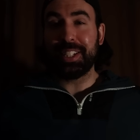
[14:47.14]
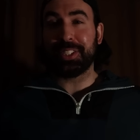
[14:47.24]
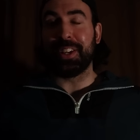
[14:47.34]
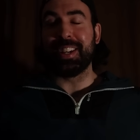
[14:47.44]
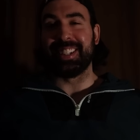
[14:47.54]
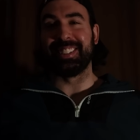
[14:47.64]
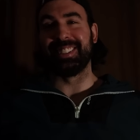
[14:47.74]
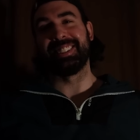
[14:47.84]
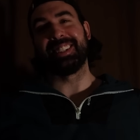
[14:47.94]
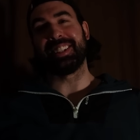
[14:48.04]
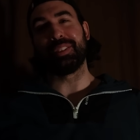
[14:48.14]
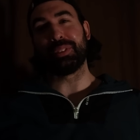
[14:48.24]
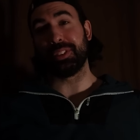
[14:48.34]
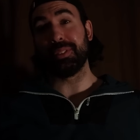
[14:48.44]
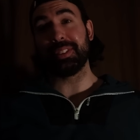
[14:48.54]
screen. like he
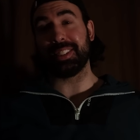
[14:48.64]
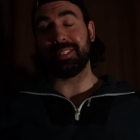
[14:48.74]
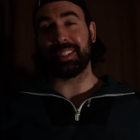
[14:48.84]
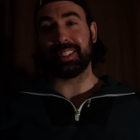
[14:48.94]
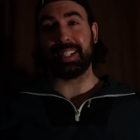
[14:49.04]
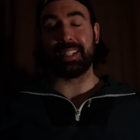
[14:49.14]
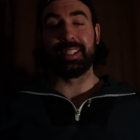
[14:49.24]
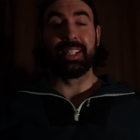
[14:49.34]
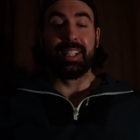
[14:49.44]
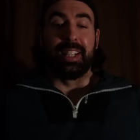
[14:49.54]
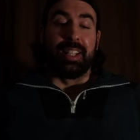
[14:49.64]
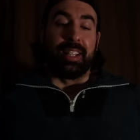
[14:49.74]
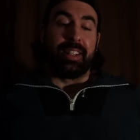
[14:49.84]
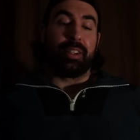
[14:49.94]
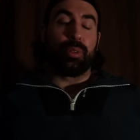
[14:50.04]
was doing stuff like that.
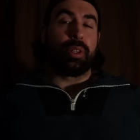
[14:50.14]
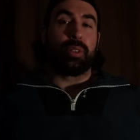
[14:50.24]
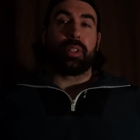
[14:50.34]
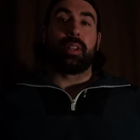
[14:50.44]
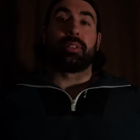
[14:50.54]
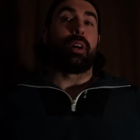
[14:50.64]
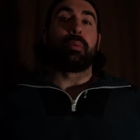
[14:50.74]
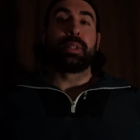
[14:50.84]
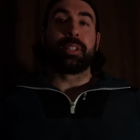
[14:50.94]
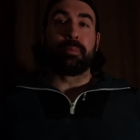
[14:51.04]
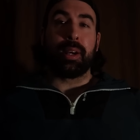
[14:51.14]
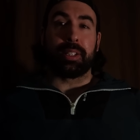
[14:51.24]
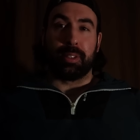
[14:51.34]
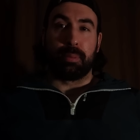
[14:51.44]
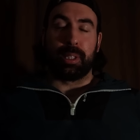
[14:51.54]
It was, it's all been
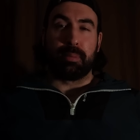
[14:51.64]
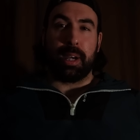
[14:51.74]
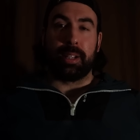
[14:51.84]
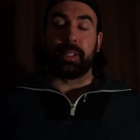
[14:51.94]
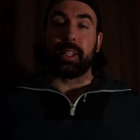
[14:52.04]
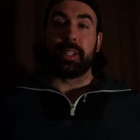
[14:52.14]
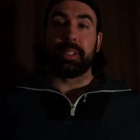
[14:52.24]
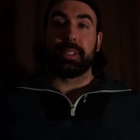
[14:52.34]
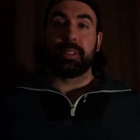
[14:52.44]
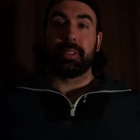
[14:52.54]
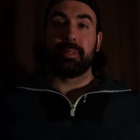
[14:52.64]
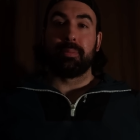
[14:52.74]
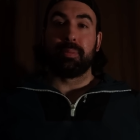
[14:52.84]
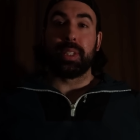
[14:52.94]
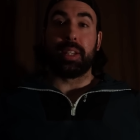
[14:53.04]
debunked, the Billy Meier case.
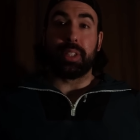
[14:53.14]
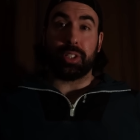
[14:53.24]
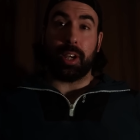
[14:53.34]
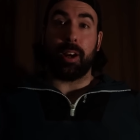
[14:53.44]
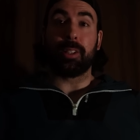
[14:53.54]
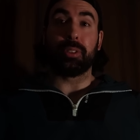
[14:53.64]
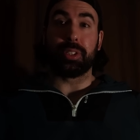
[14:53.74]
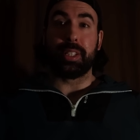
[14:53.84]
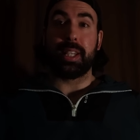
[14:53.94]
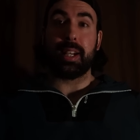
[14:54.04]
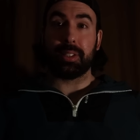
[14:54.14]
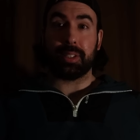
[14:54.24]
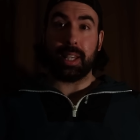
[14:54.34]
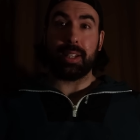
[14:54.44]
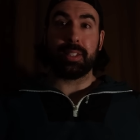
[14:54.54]
Yet this Carlos Diaz
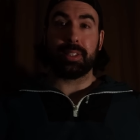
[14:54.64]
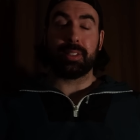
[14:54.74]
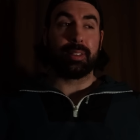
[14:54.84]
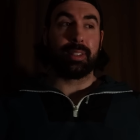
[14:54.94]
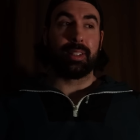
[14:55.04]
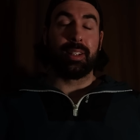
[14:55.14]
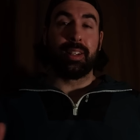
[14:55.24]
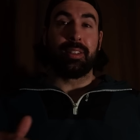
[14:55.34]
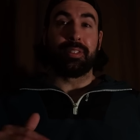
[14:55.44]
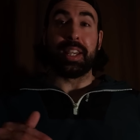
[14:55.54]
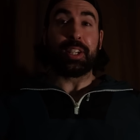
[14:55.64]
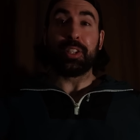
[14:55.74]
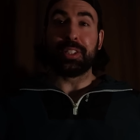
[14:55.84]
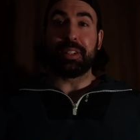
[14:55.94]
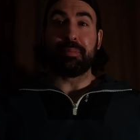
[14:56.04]
case, they
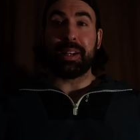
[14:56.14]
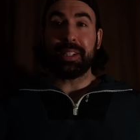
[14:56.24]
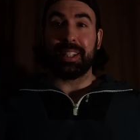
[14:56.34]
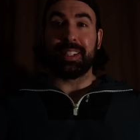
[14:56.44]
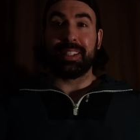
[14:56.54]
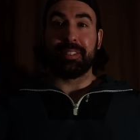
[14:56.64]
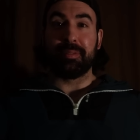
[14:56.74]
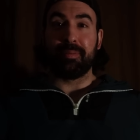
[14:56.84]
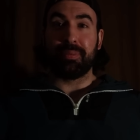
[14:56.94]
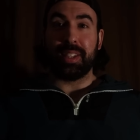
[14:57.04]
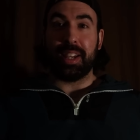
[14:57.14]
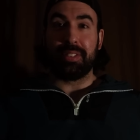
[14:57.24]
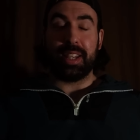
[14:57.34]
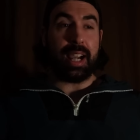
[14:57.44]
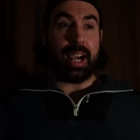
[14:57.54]
couldn't debunk it.
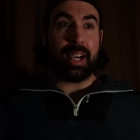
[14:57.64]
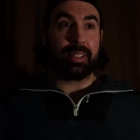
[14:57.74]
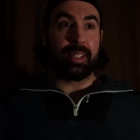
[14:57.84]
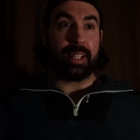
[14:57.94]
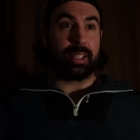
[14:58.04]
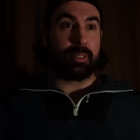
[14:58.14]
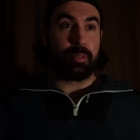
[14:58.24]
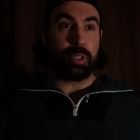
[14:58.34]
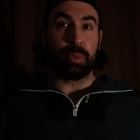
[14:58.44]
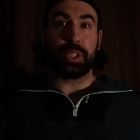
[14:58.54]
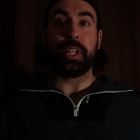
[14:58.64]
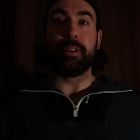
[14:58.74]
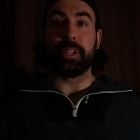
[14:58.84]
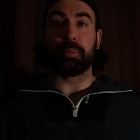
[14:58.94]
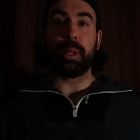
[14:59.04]
And they had like some
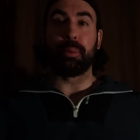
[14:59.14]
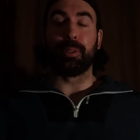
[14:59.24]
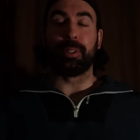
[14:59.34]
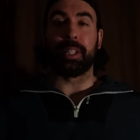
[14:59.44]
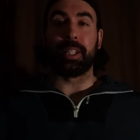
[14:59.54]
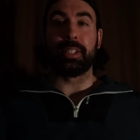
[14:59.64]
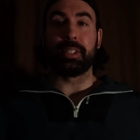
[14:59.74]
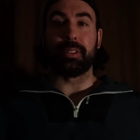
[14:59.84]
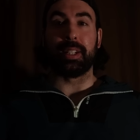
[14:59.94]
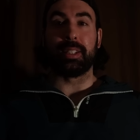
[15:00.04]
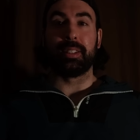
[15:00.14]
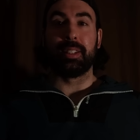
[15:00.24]
serious people looking into it.